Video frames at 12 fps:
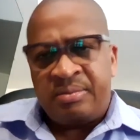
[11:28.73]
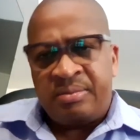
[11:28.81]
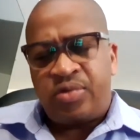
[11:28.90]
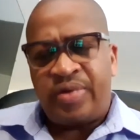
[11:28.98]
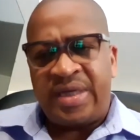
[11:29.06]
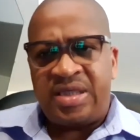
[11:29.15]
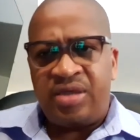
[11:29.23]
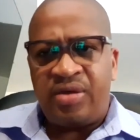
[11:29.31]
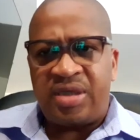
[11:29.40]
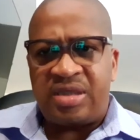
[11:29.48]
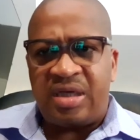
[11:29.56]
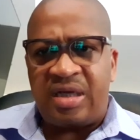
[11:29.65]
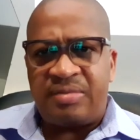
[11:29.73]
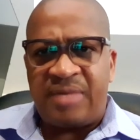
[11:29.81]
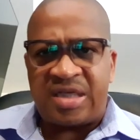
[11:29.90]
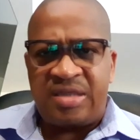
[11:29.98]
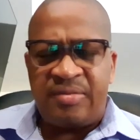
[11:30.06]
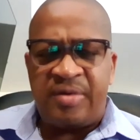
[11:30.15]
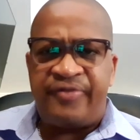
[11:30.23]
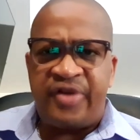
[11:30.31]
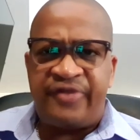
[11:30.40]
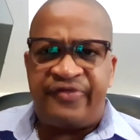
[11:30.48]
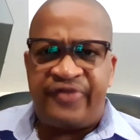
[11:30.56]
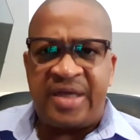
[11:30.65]
20 US dollars maximum for the
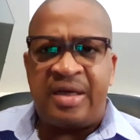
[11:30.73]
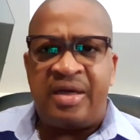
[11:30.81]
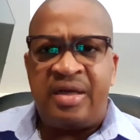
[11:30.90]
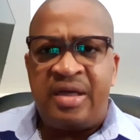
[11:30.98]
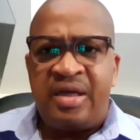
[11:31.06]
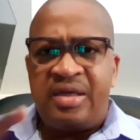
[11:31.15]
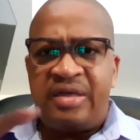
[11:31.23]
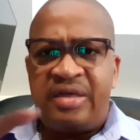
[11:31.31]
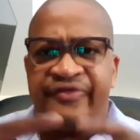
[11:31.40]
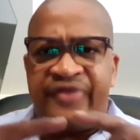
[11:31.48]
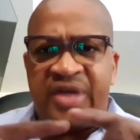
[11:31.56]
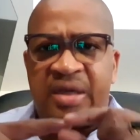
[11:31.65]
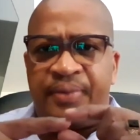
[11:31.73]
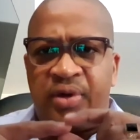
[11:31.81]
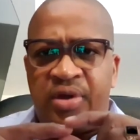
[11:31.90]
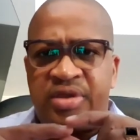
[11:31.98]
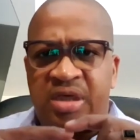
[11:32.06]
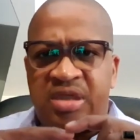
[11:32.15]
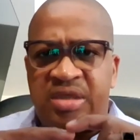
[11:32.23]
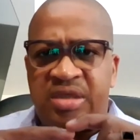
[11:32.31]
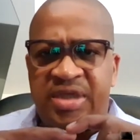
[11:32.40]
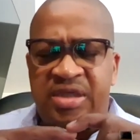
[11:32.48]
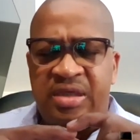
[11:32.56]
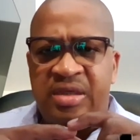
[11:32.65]
finger pulse
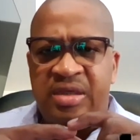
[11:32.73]
oximeter.